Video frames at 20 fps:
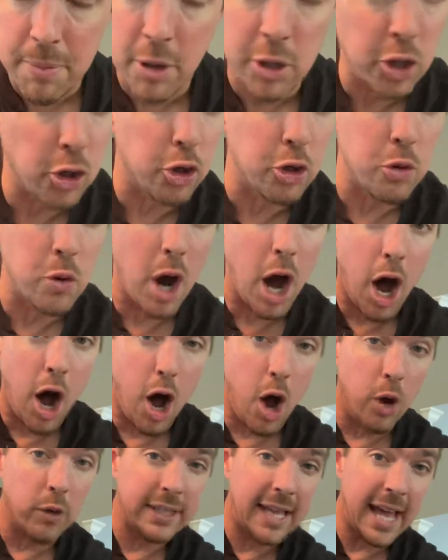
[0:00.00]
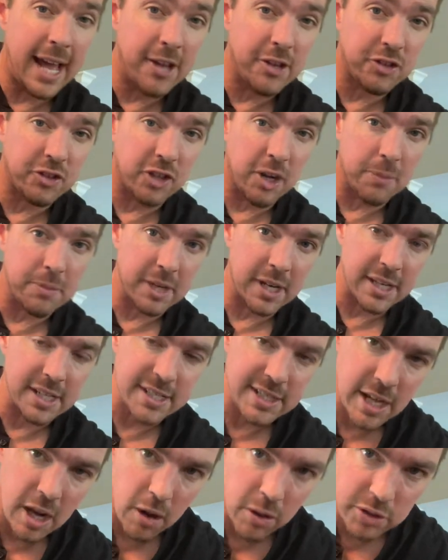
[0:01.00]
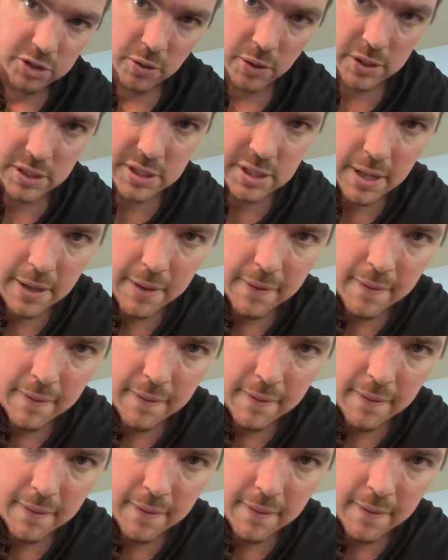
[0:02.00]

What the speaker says: gonna do all down strums on this song. So it's.